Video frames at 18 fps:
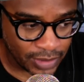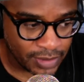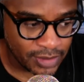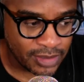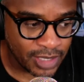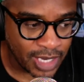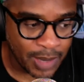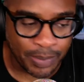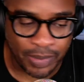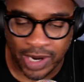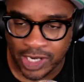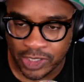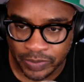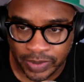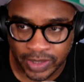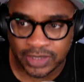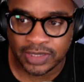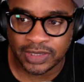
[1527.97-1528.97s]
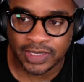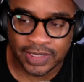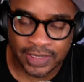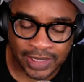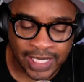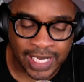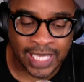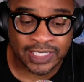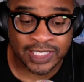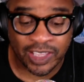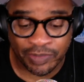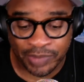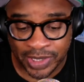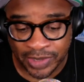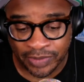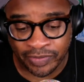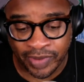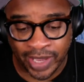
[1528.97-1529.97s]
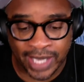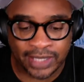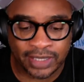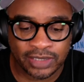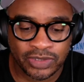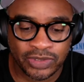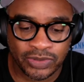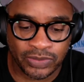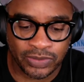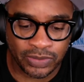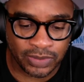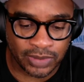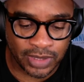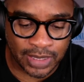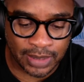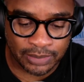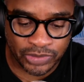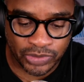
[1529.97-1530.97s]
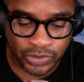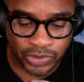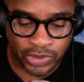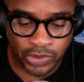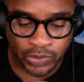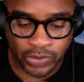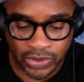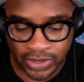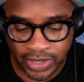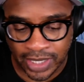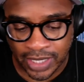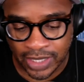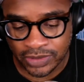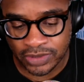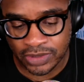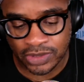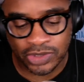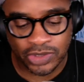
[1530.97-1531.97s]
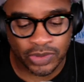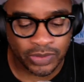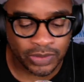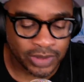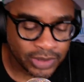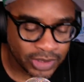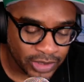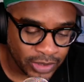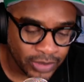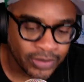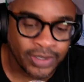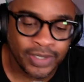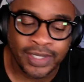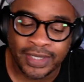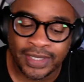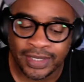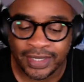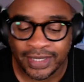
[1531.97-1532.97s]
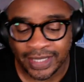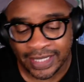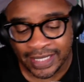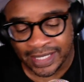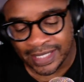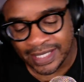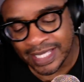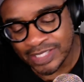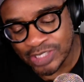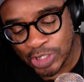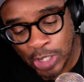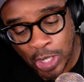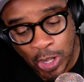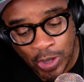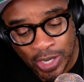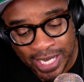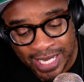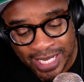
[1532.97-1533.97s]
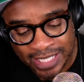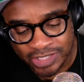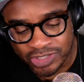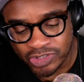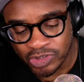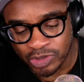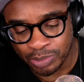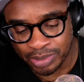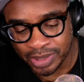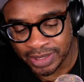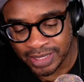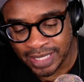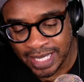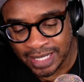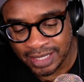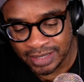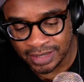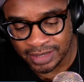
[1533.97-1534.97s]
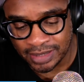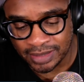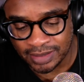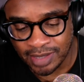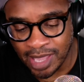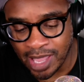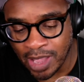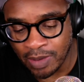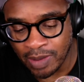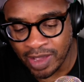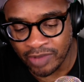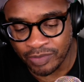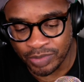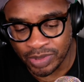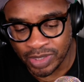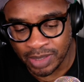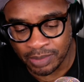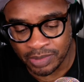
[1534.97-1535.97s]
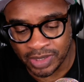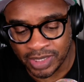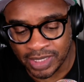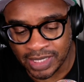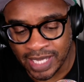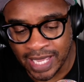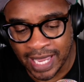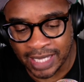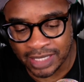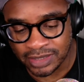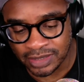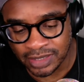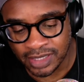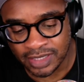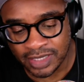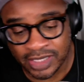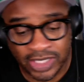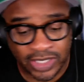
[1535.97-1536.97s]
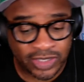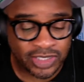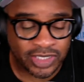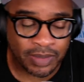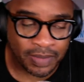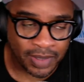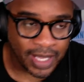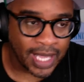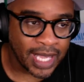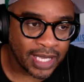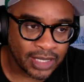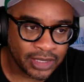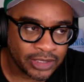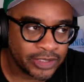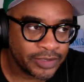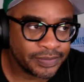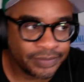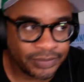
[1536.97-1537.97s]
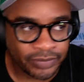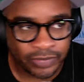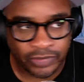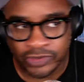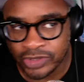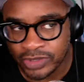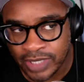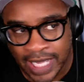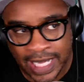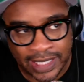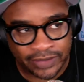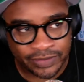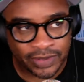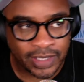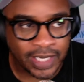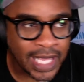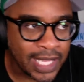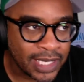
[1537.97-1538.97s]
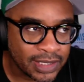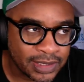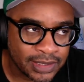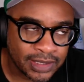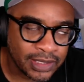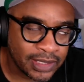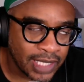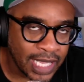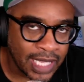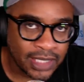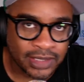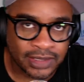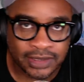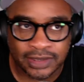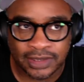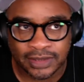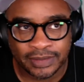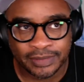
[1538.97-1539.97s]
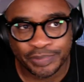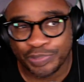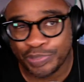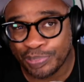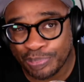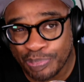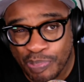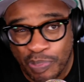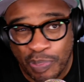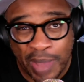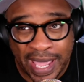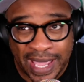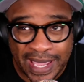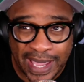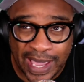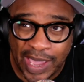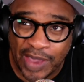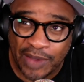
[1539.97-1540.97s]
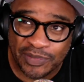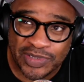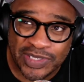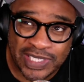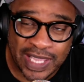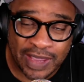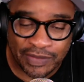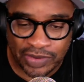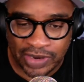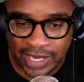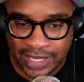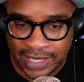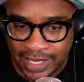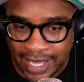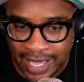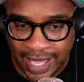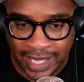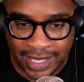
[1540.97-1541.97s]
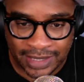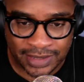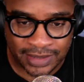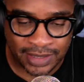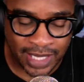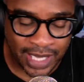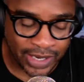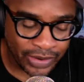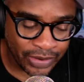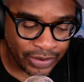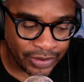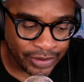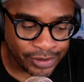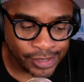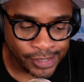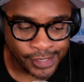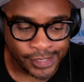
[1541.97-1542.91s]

top prospects in this class, I've been invited to come to their workouts and so on. So that's a long answer, but that is how I've been able to get access. And there's some guys, just like I live in Dallas. Dallas may have 7 or 8 guys that are